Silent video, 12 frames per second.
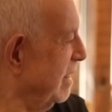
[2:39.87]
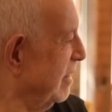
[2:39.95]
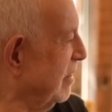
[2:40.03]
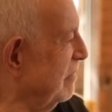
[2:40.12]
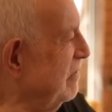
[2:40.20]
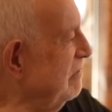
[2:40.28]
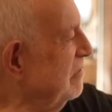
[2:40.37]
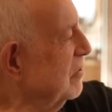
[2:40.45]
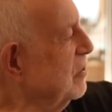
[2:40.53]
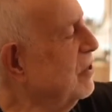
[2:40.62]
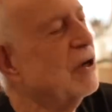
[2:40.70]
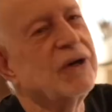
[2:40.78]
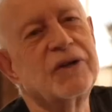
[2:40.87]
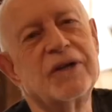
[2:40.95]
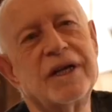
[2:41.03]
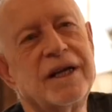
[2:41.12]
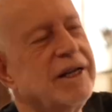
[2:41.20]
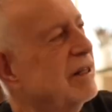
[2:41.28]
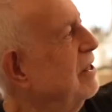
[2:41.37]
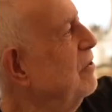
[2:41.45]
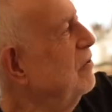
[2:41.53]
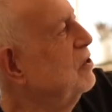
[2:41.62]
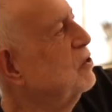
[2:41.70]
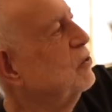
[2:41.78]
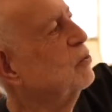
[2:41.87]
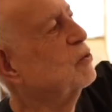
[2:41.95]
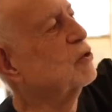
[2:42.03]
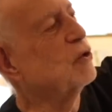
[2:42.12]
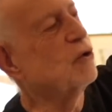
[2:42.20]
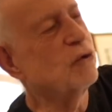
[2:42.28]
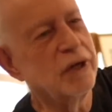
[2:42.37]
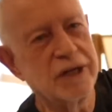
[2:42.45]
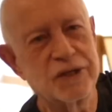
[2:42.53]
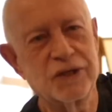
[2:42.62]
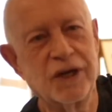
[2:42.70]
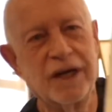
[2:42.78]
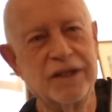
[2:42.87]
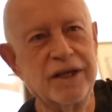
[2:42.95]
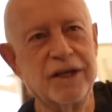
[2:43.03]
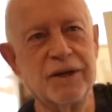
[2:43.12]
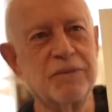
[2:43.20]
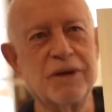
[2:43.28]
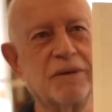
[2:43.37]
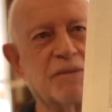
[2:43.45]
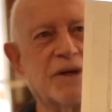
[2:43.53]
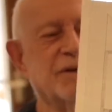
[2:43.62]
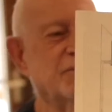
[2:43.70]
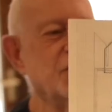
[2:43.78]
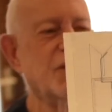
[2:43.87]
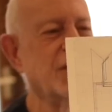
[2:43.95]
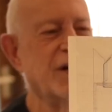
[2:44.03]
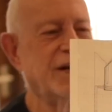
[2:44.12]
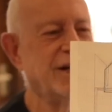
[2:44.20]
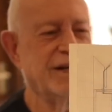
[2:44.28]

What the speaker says: and I've even got the original drawings that I did. I'm not,